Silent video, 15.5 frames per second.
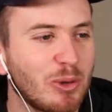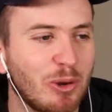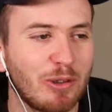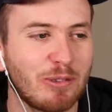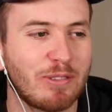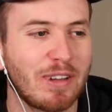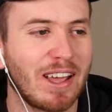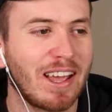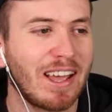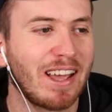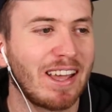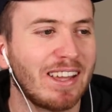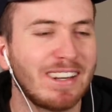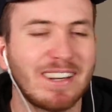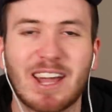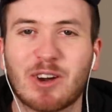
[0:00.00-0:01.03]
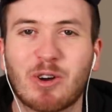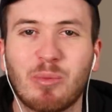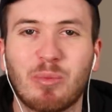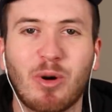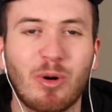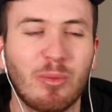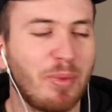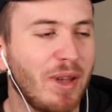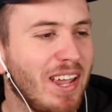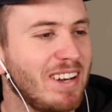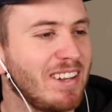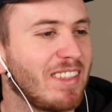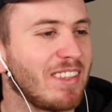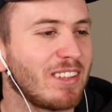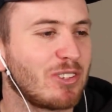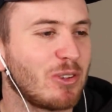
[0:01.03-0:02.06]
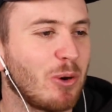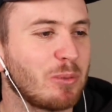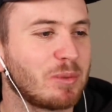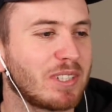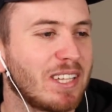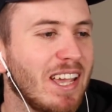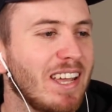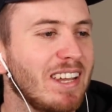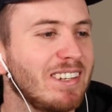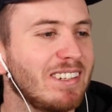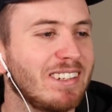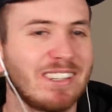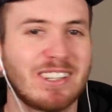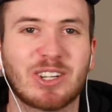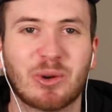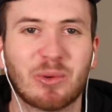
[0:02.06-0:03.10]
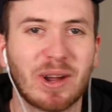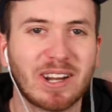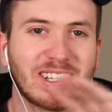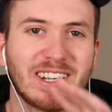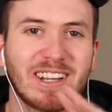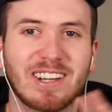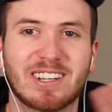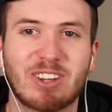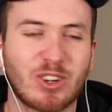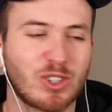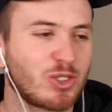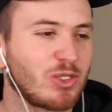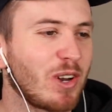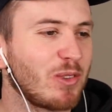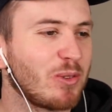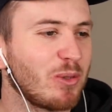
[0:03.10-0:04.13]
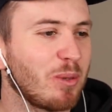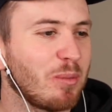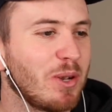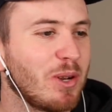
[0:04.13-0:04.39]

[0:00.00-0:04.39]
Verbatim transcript: sort of uh, knuckleball bend that the Torps get corrected it, goes straight through the